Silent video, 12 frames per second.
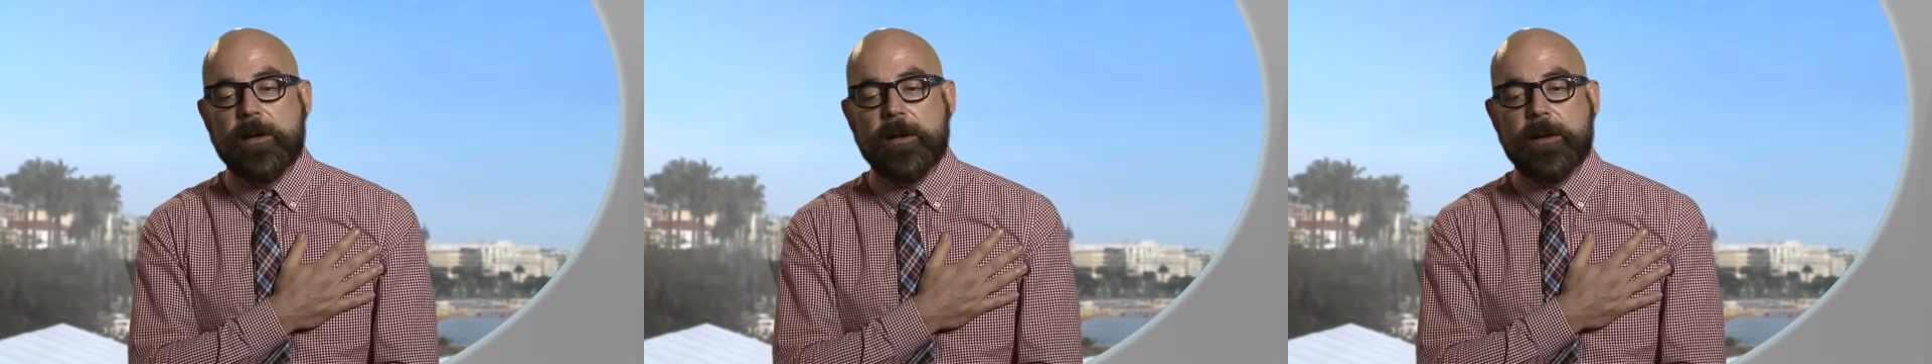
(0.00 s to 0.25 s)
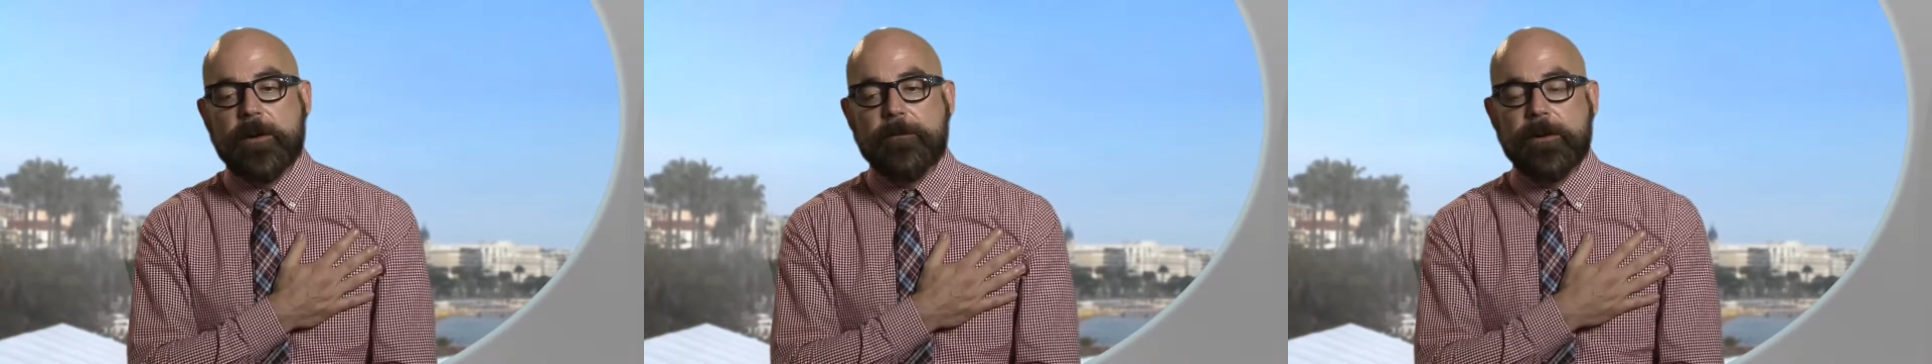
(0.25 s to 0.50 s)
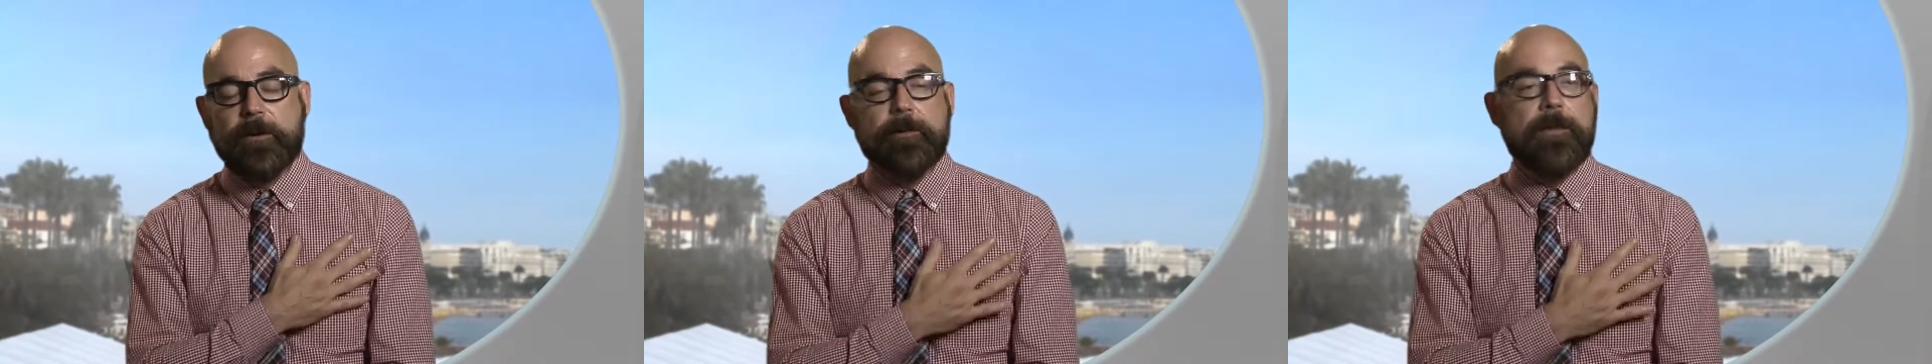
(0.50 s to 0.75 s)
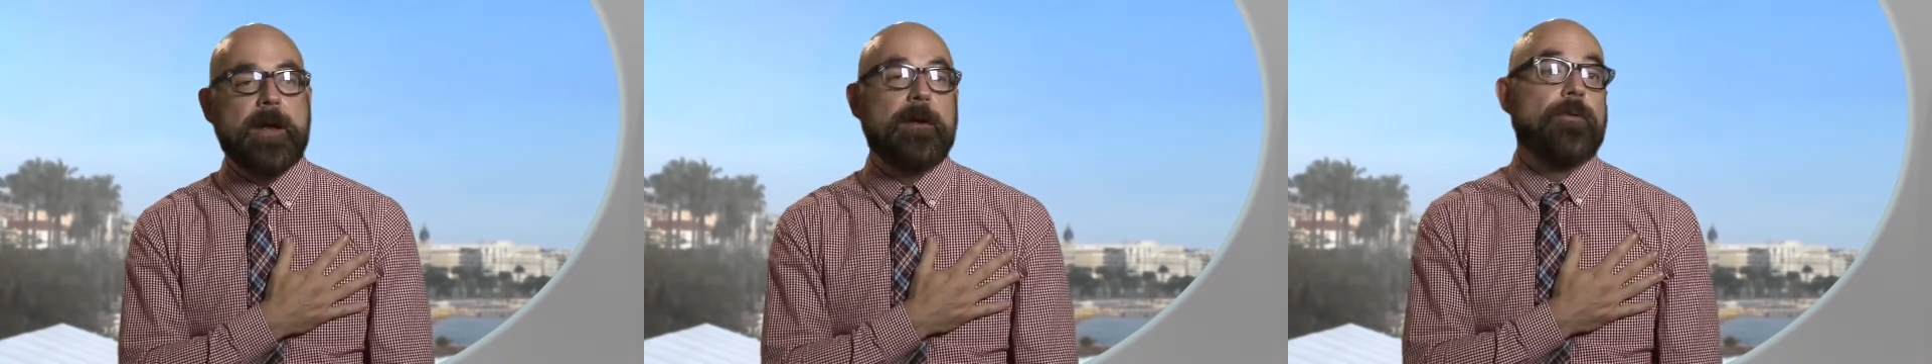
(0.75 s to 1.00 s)
a
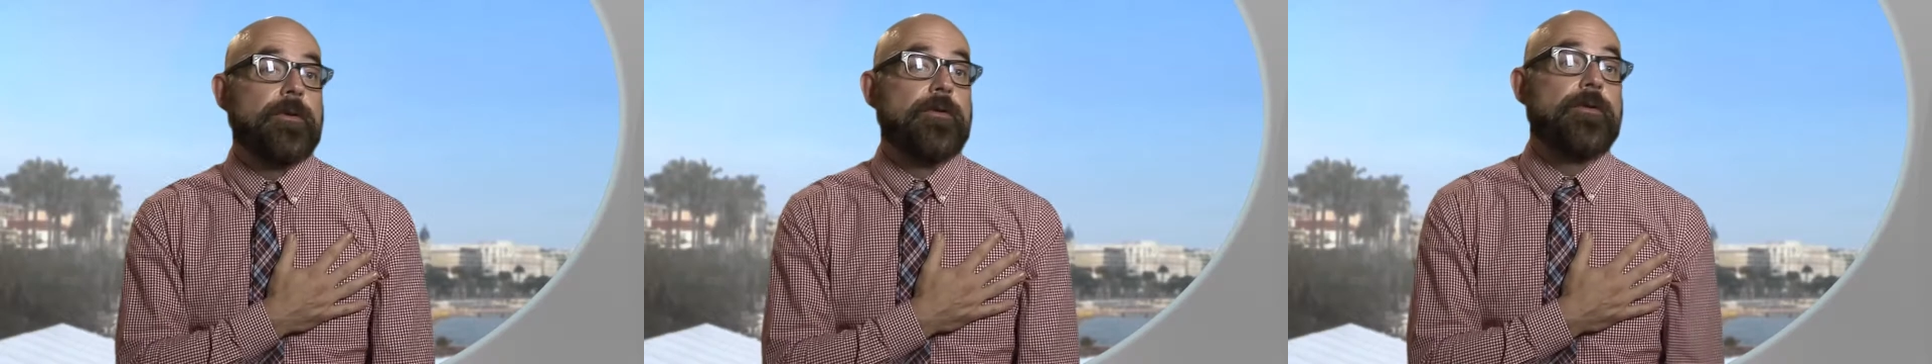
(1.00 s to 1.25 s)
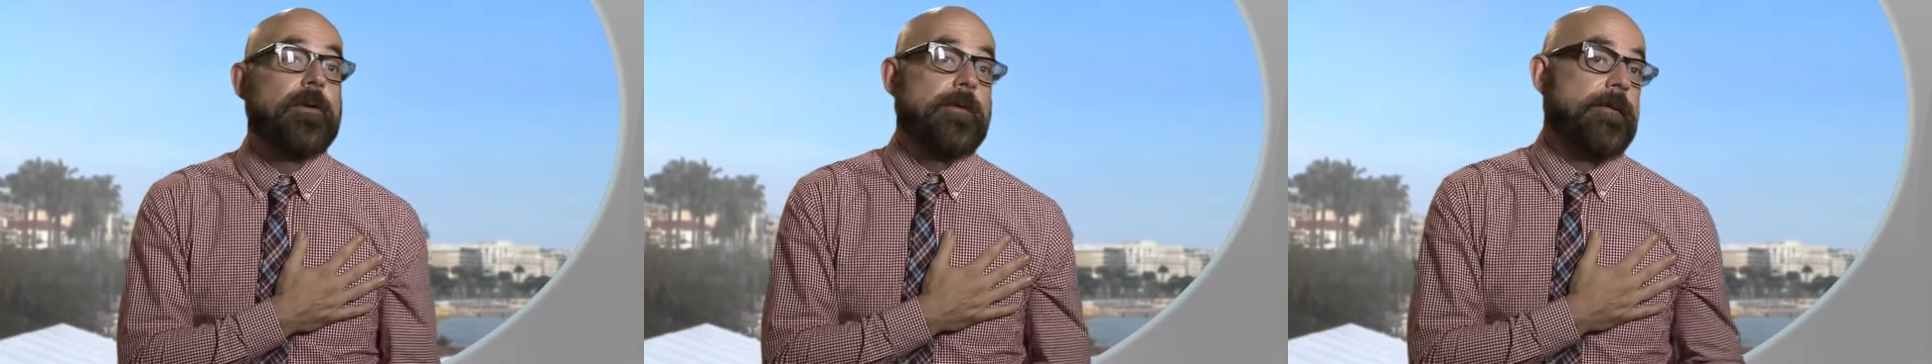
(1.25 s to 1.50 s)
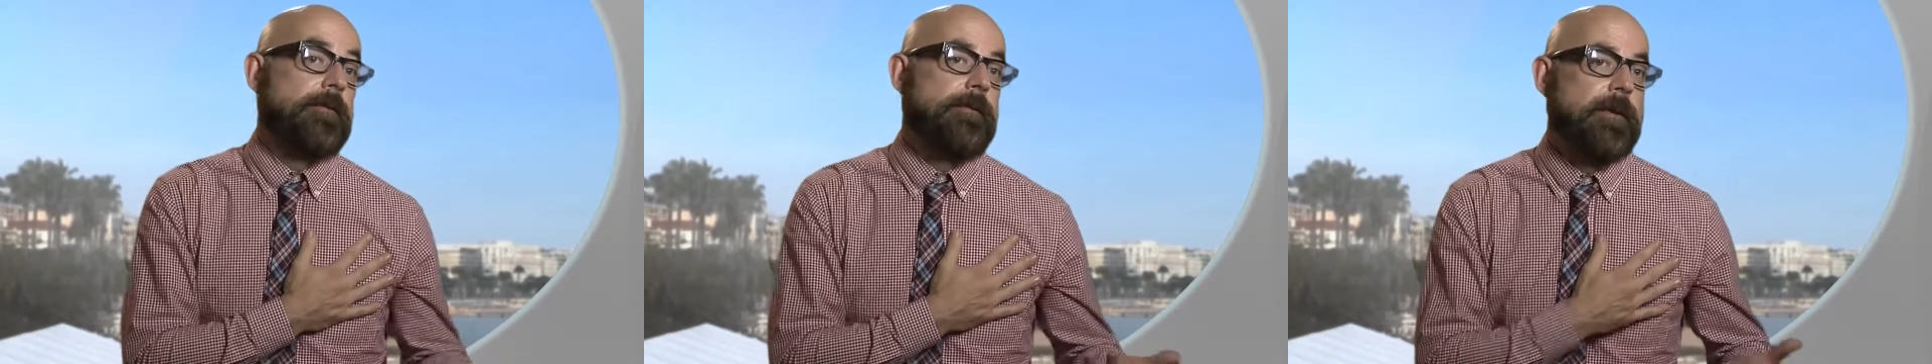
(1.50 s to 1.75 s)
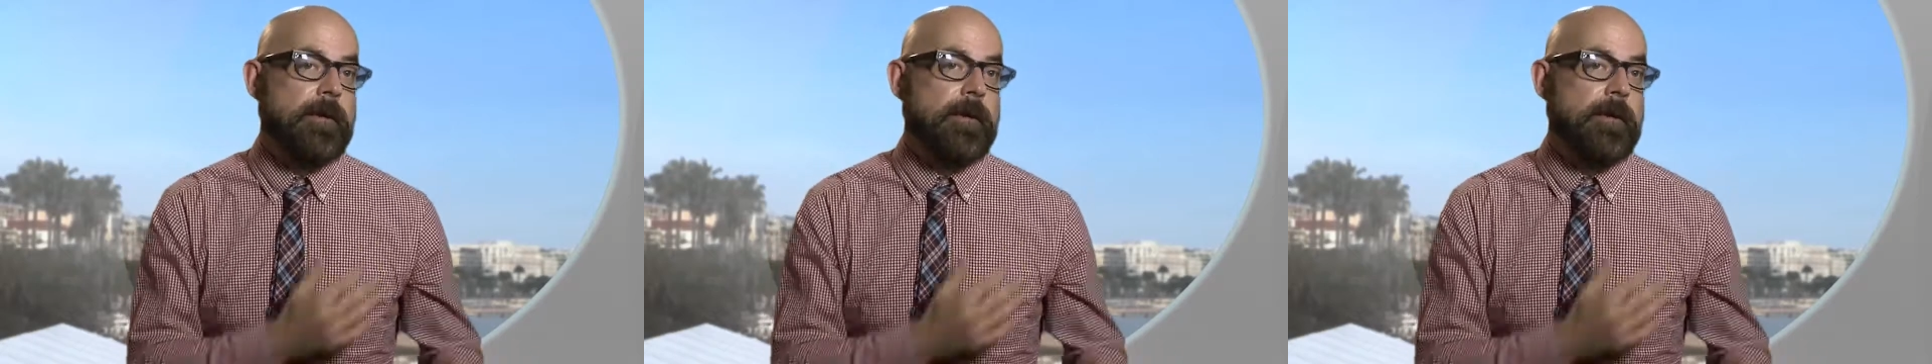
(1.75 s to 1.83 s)
penguin shirt